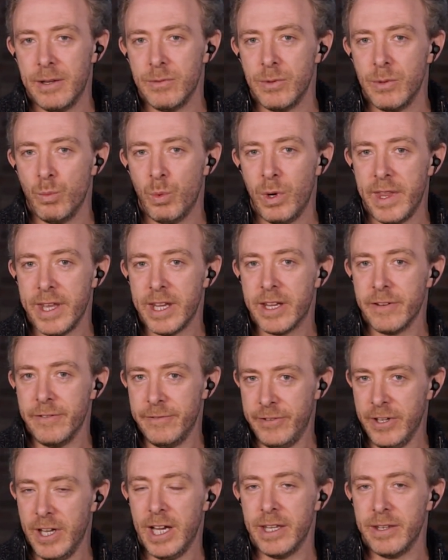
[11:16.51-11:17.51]
when they
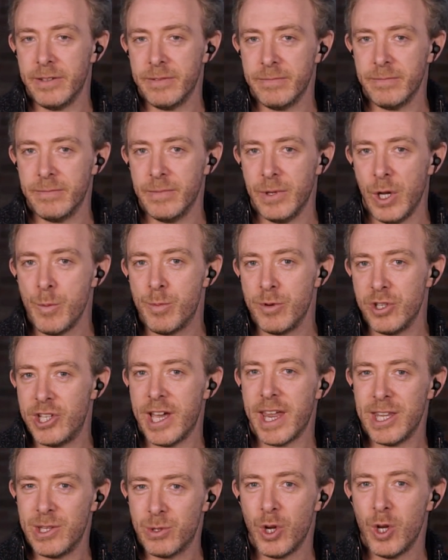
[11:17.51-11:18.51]
convert Open
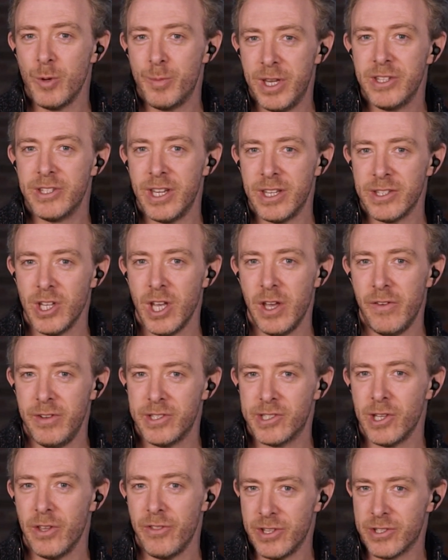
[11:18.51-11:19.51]
Chat into an open internet service
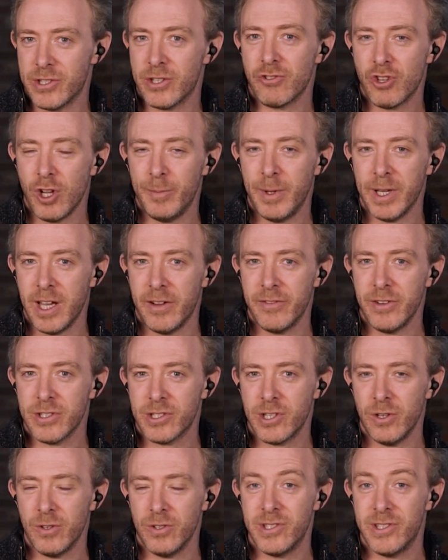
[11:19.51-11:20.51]
so that it's controlled by governance
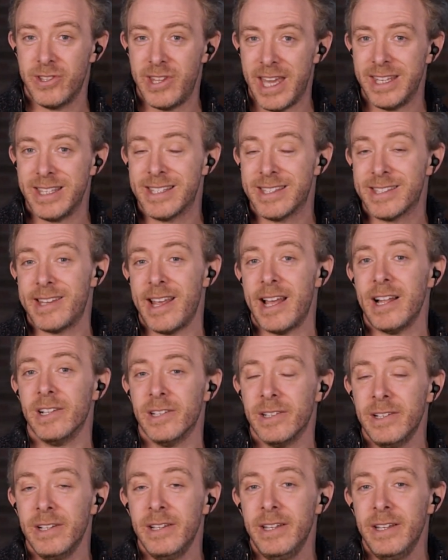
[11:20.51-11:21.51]
tokens, then
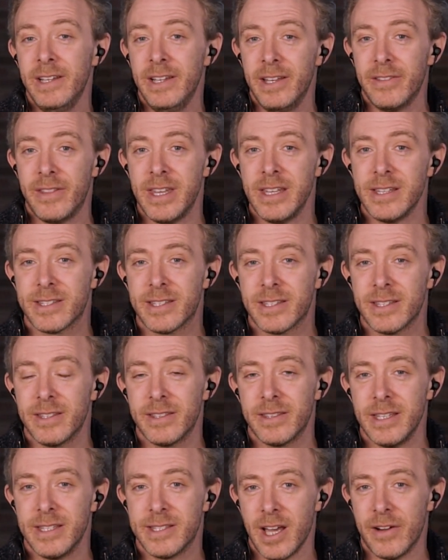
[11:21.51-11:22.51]
sell these
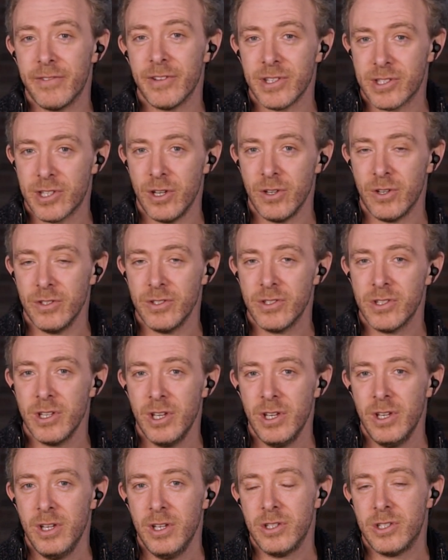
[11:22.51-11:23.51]
governance tokens
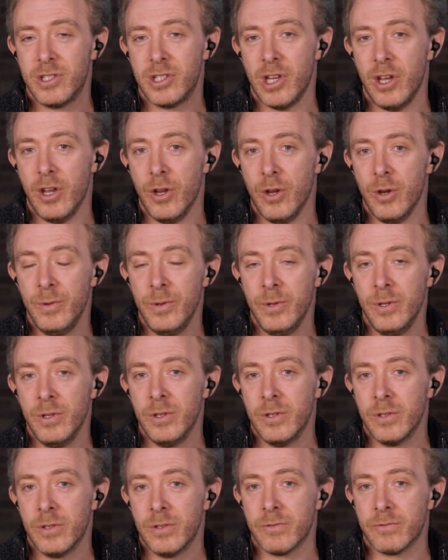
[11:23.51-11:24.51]
to
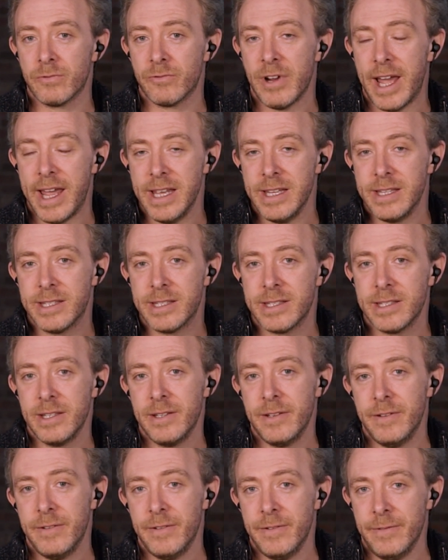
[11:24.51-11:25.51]
raise
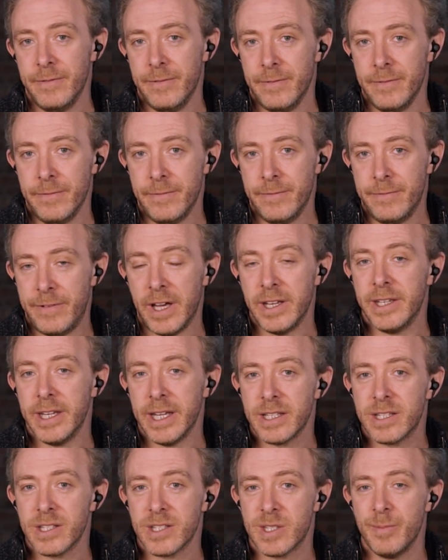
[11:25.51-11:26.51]

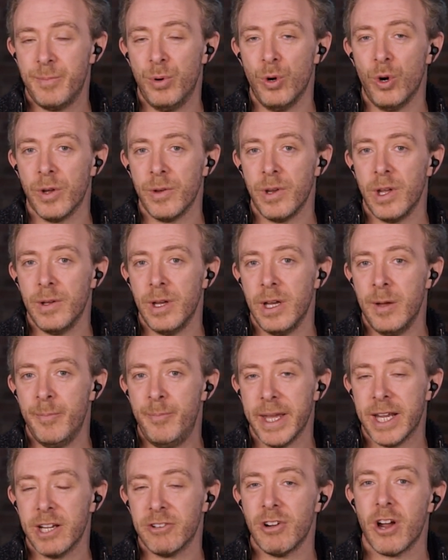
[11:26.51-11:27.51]
funding to support a
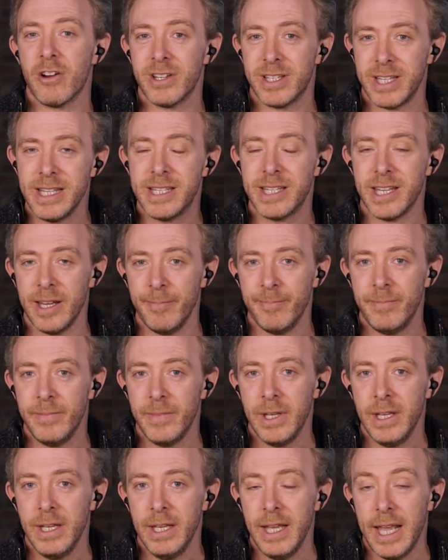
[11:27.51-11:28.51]
bigger R&D team.
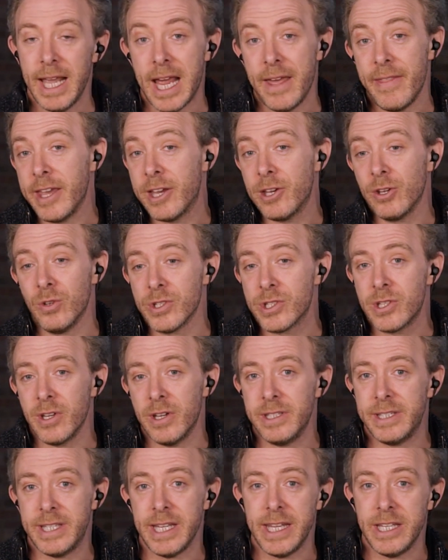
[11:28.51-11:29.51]
And they could also
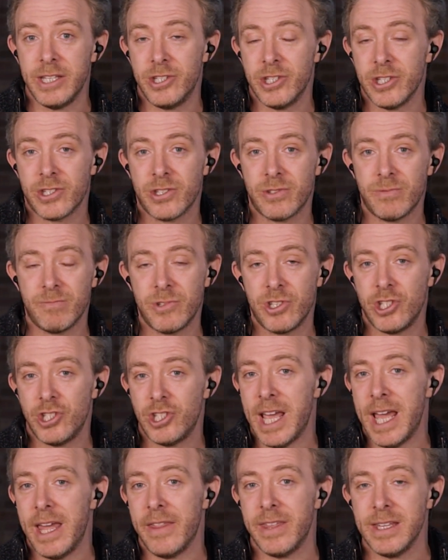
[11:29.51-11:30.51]
indeed just
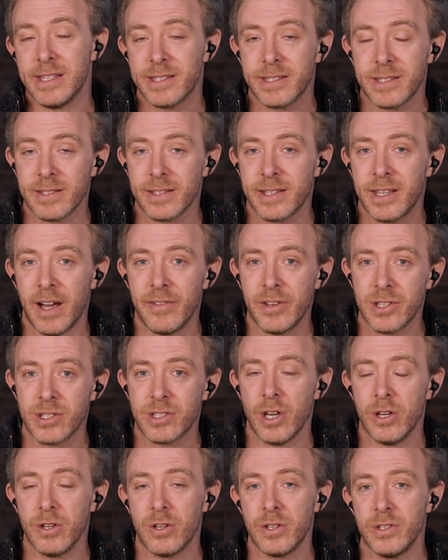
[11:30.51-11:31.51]
share these governance
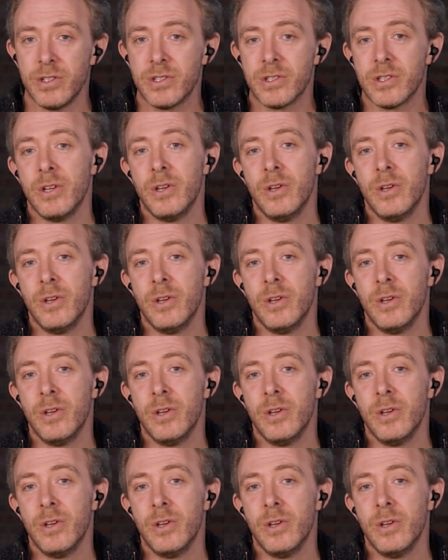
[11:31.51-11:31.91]
tokens